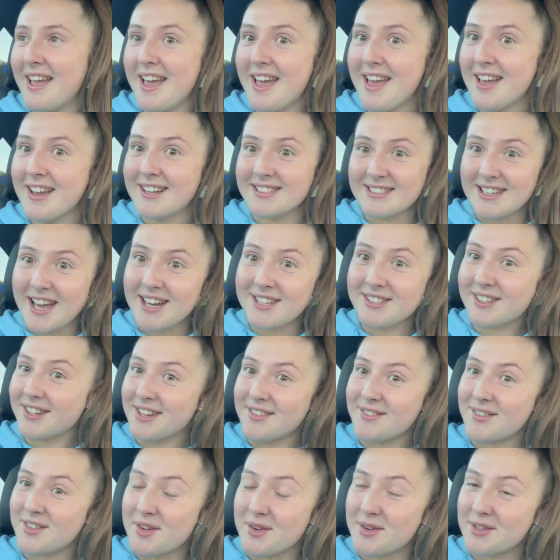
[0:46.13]
Because I don't
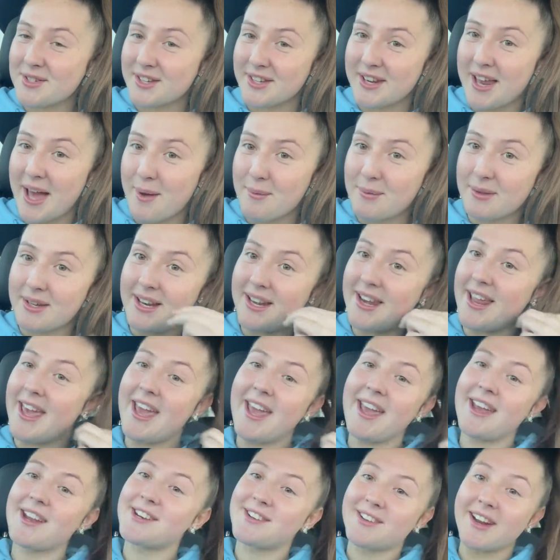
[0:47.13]
even know what's going to happen in
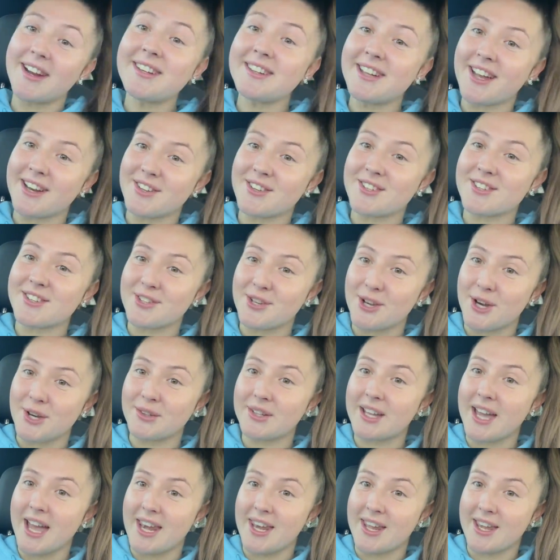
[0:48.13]
it. Granddad doesn't know
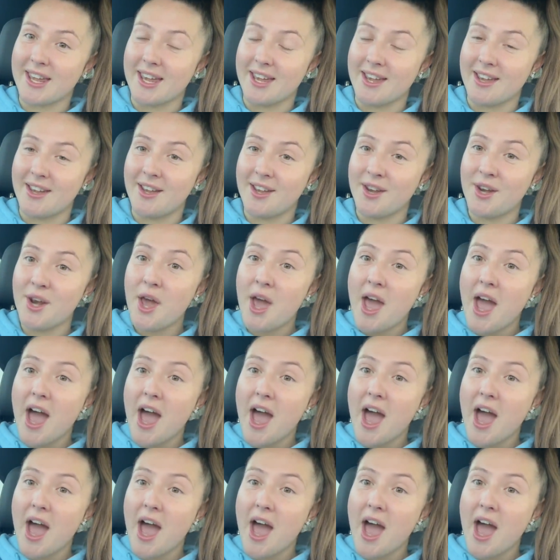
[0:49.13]
we're getting a kitten.